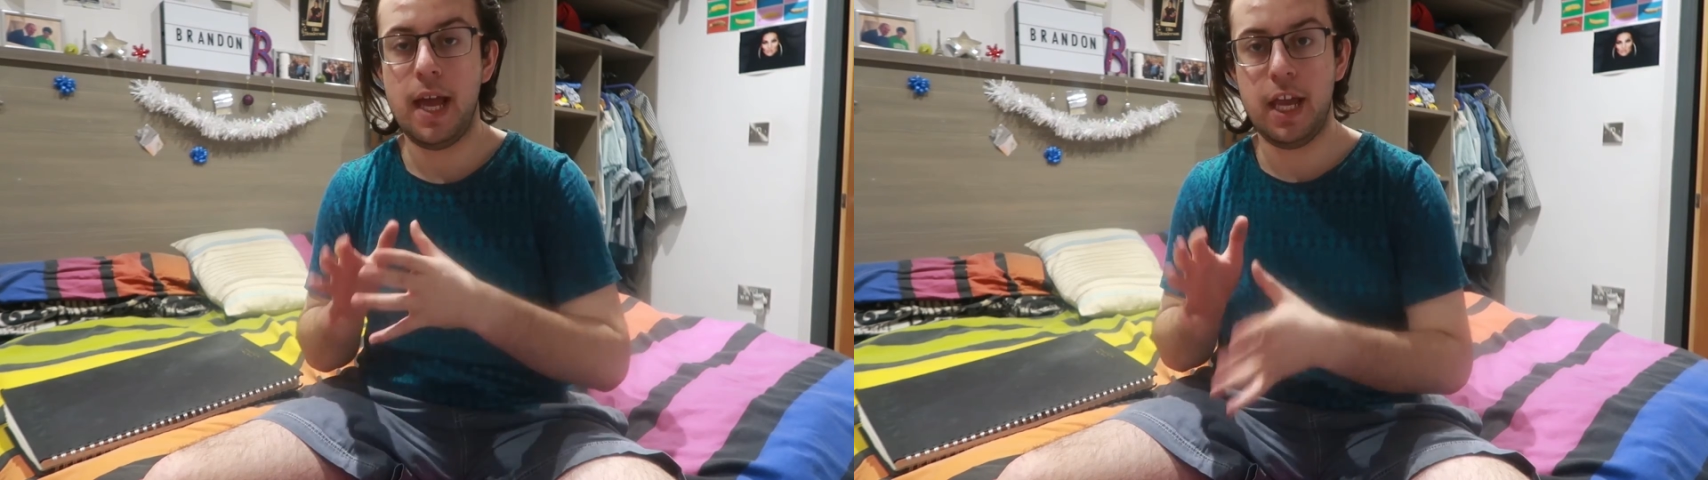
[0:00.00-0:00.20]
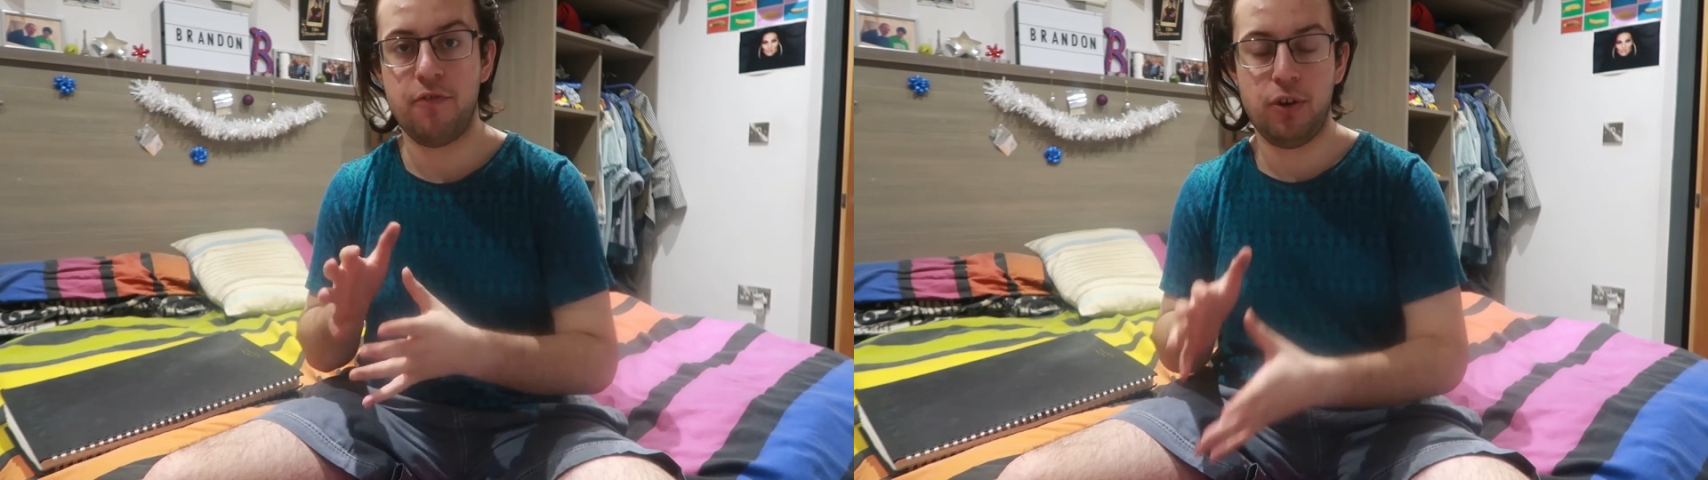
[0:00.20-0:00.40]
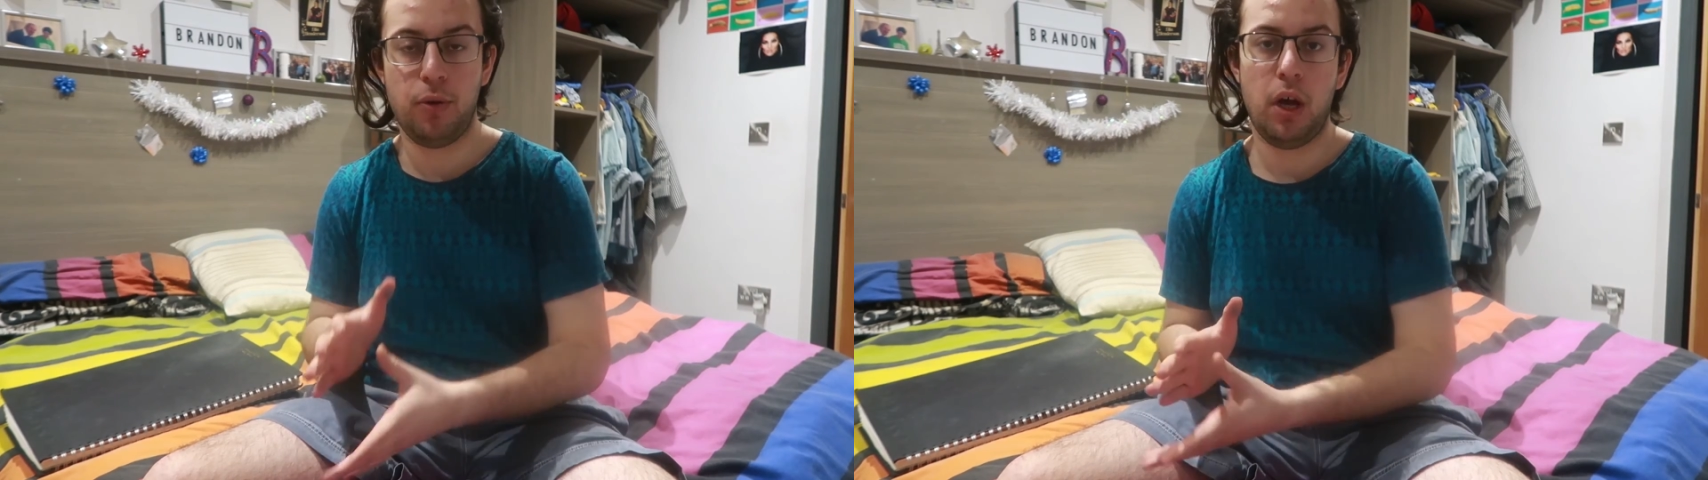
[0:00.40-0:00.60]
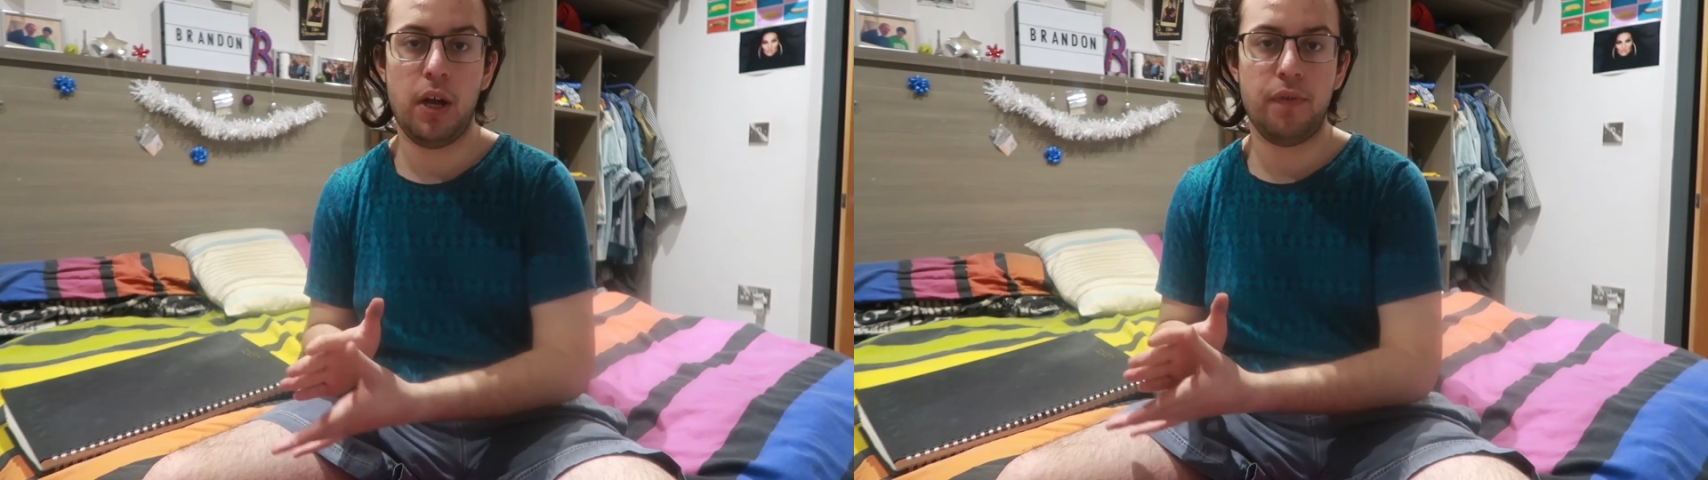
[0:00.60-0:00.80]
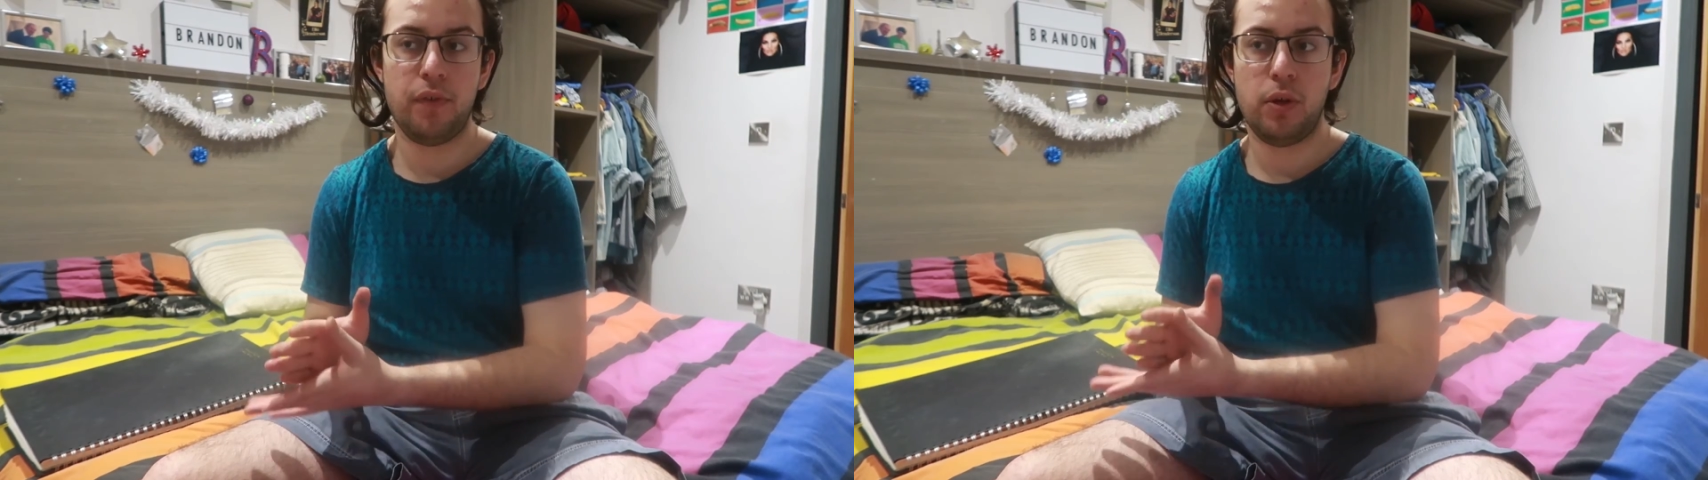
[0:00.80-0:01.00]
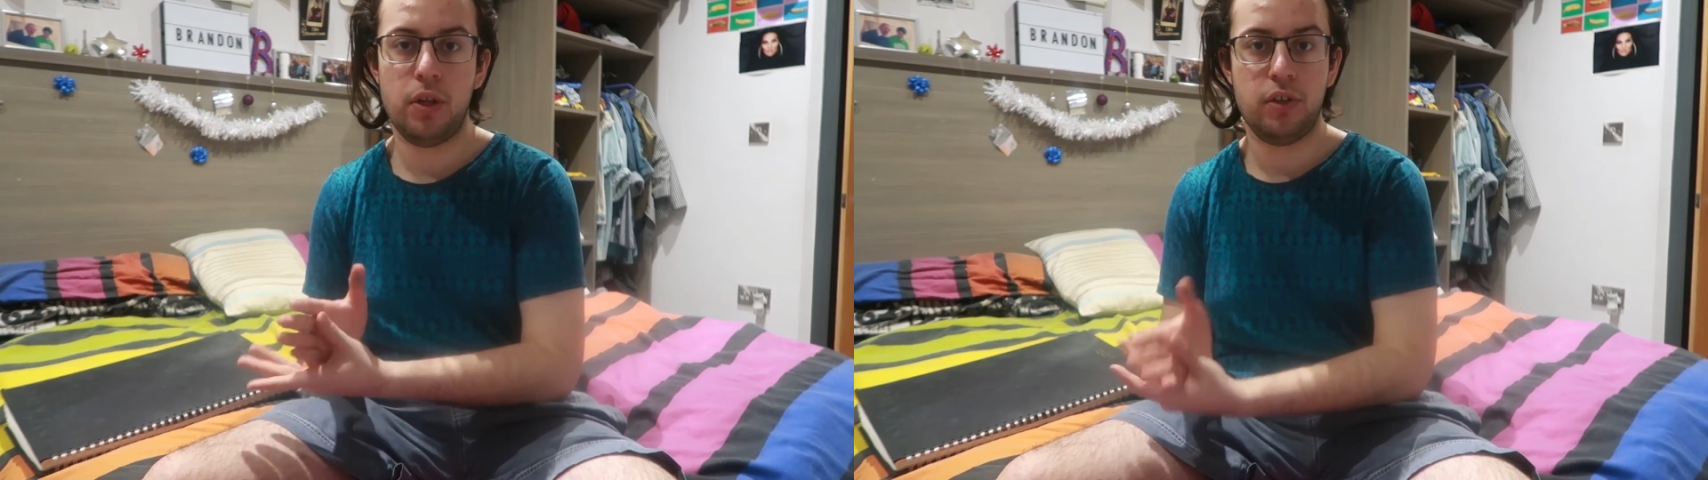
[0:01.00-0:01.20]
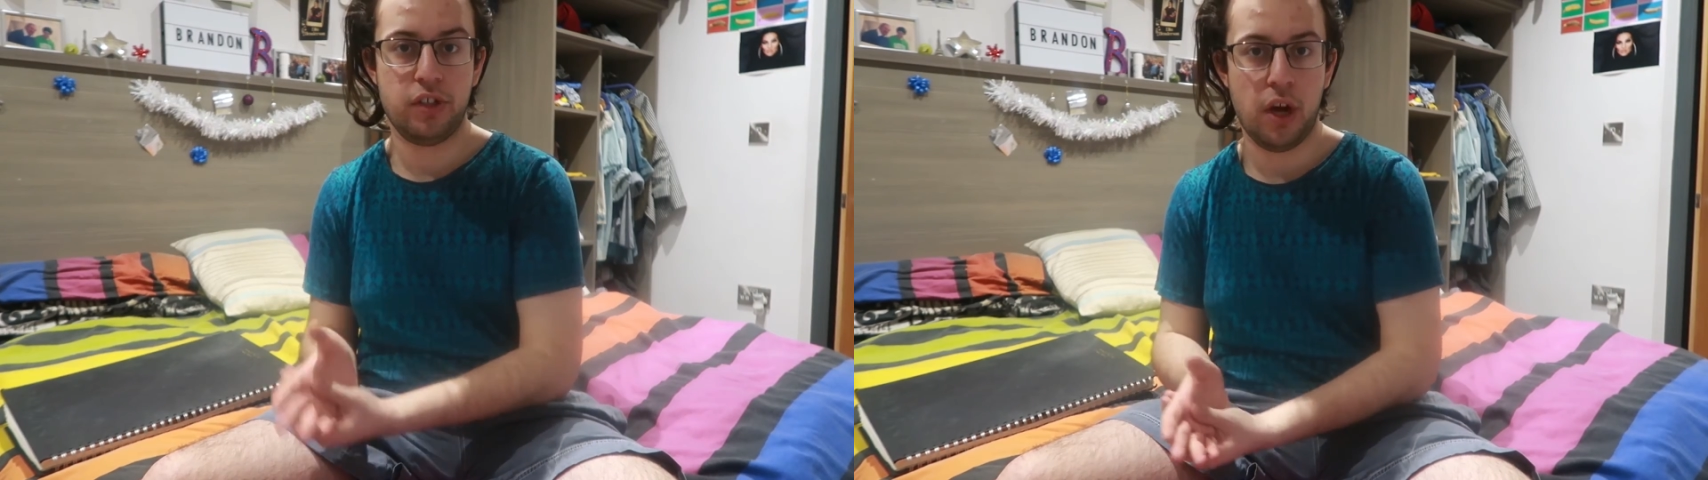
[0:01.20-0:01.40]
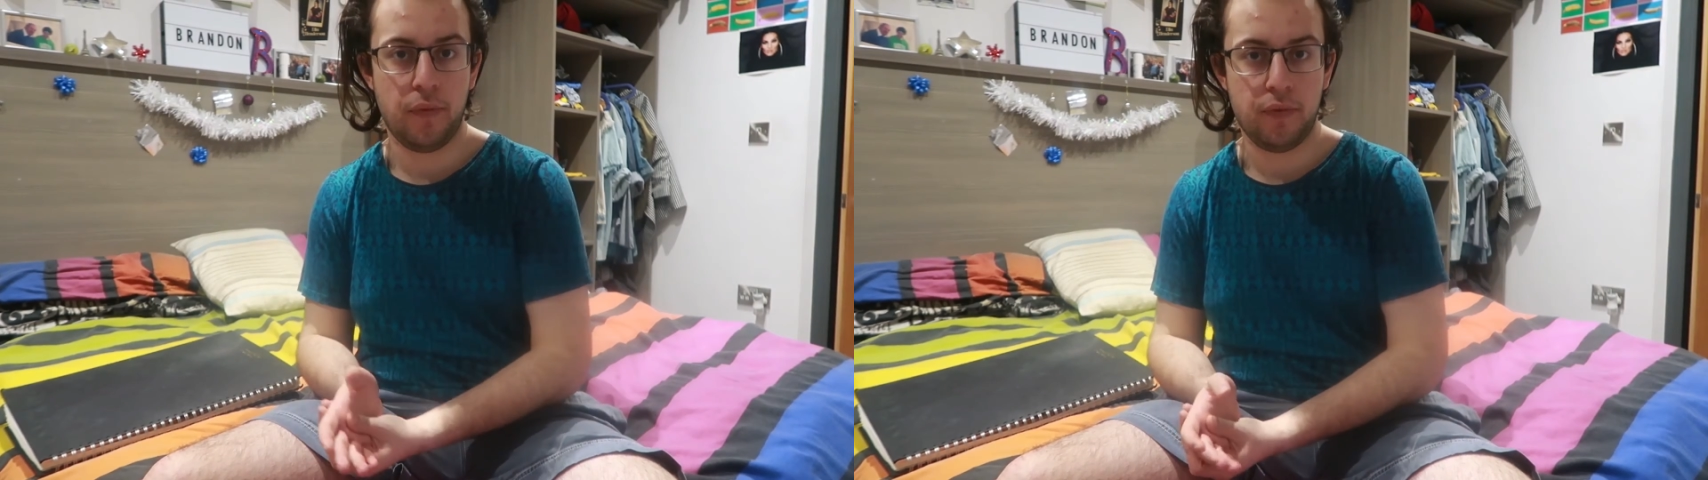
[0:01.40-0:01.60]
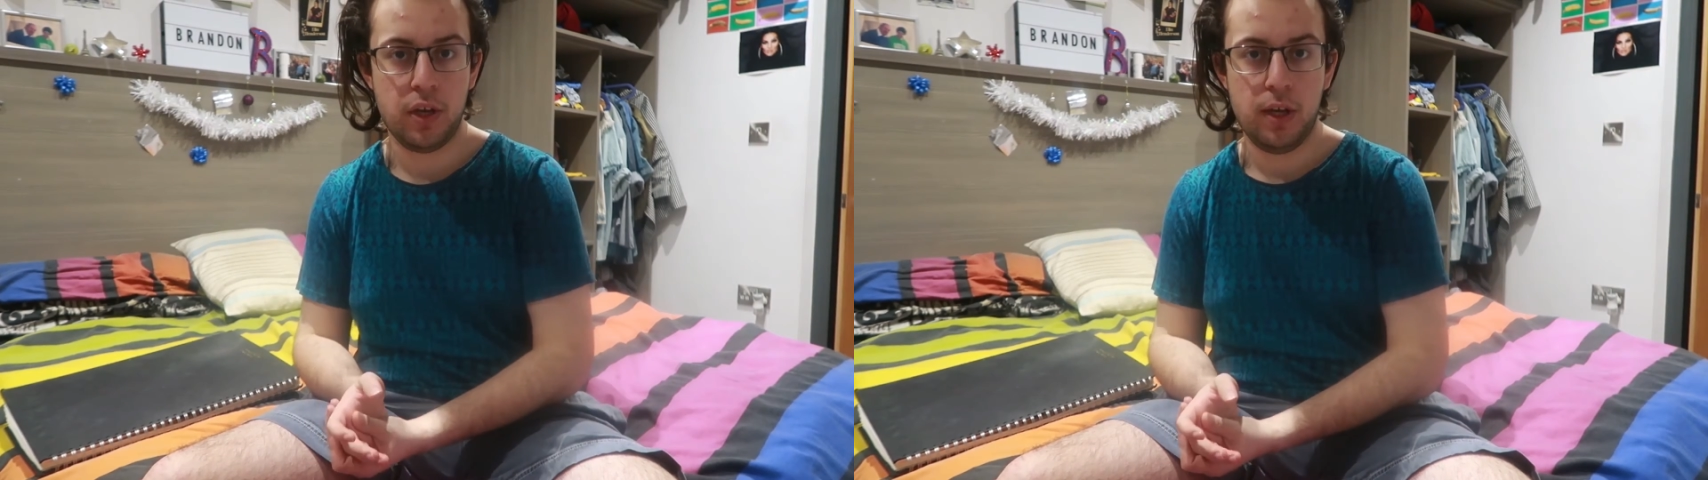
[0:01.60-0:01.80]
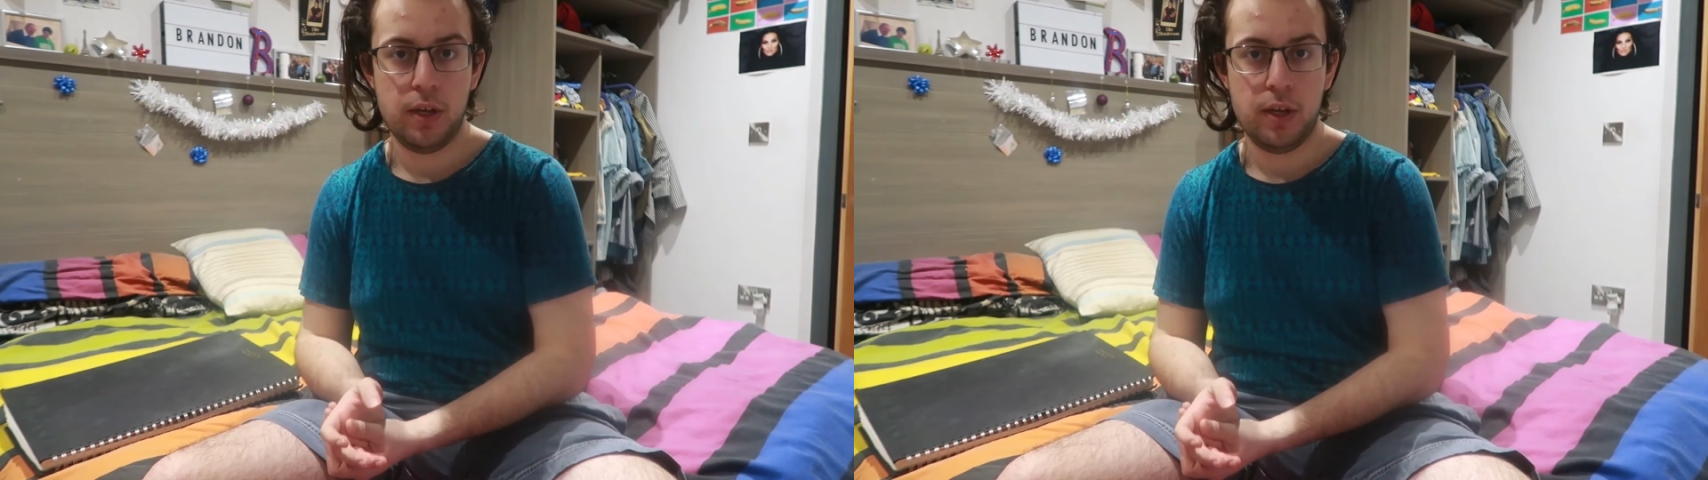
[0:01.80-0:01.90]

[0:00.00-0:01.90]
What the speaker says: in real life stuff.